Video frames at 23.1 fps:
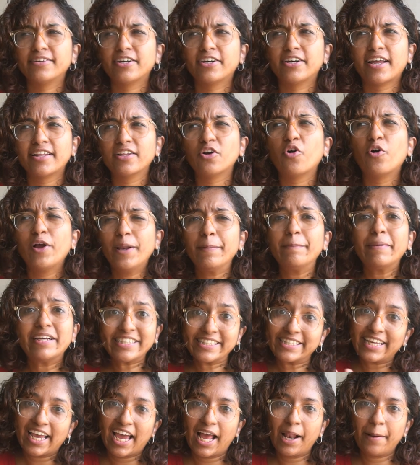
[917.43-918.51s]
rather oil my
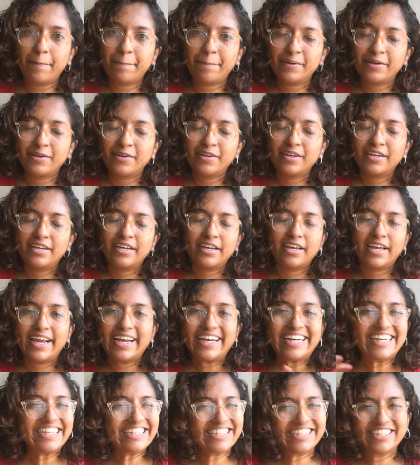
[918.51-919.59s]
scalp
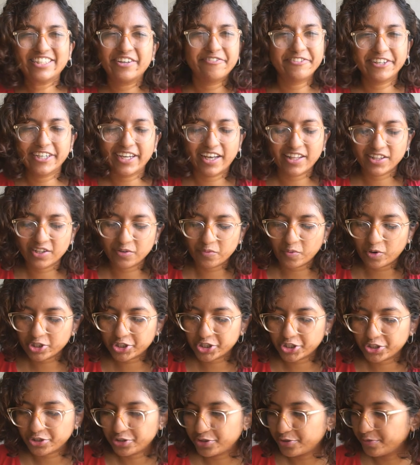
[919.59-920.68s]
at least every other
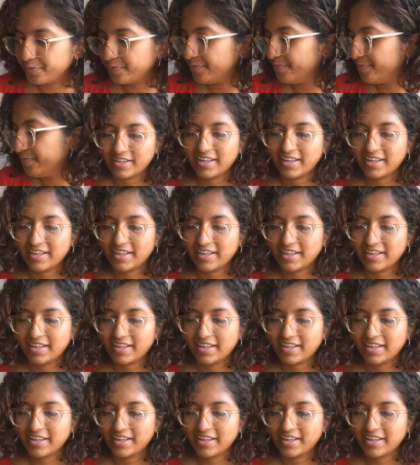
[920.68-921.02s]
wash, you know.